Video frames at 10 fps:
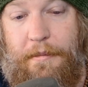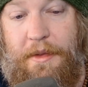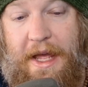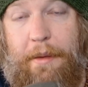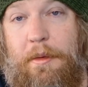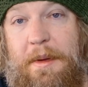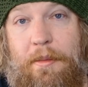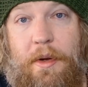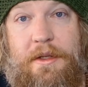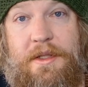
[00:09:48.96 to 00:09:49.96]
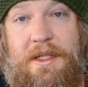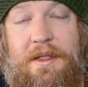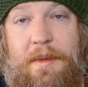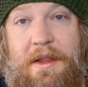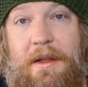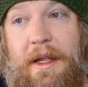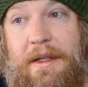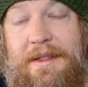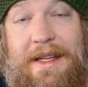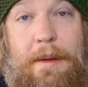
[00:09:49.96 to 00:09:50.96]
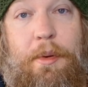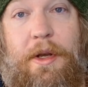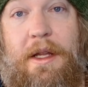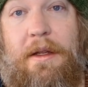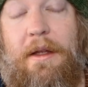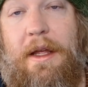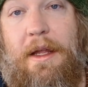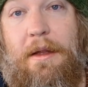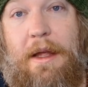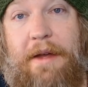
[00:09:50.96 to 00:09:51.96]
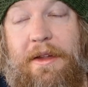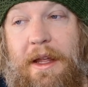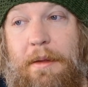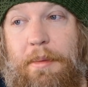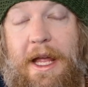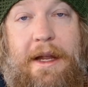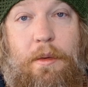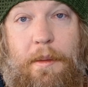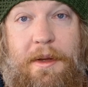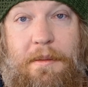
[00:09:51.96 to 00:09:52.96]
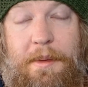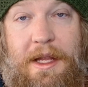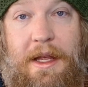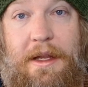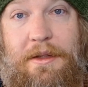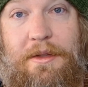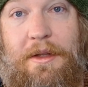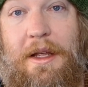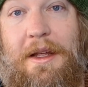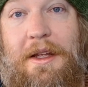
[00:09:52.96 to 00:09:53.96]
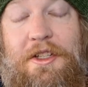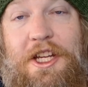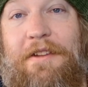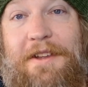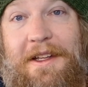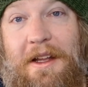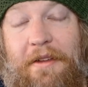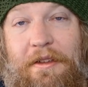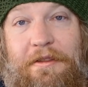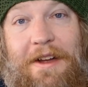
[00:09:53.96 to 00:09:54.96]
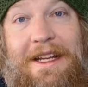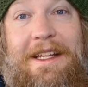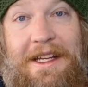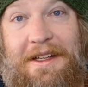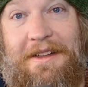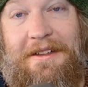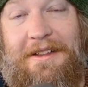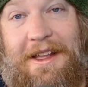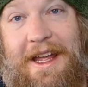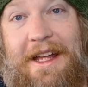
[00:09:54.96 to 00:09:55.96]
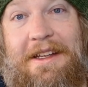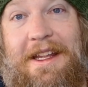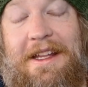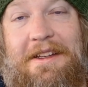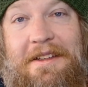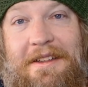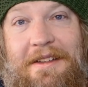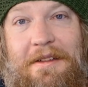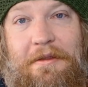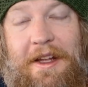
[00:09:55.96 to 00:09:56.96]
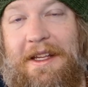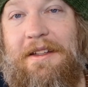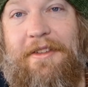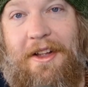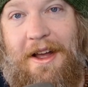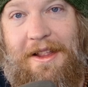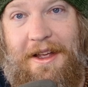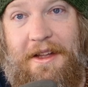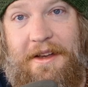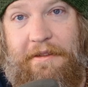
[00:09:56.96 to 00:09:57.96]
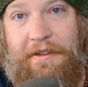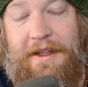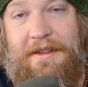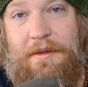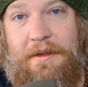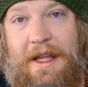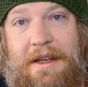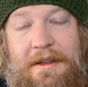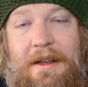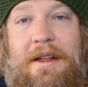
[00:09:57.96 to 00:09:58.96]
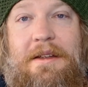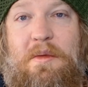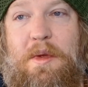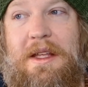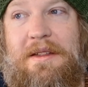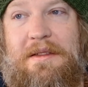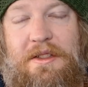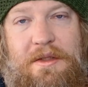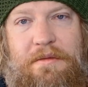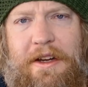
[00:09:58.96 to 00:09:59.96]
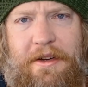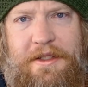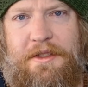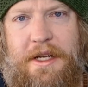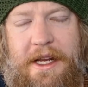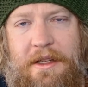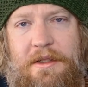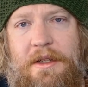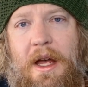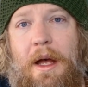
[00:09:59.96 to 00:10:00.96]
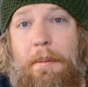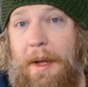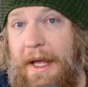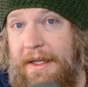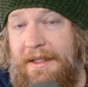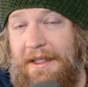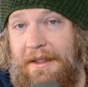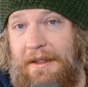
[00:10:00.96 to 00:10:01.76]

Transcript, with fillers: that would be more interesting to me than like say putting a having a black woman be a chieftain of a Viking clan in Vikings Valhalla on Netflix. That to me is just very strange. But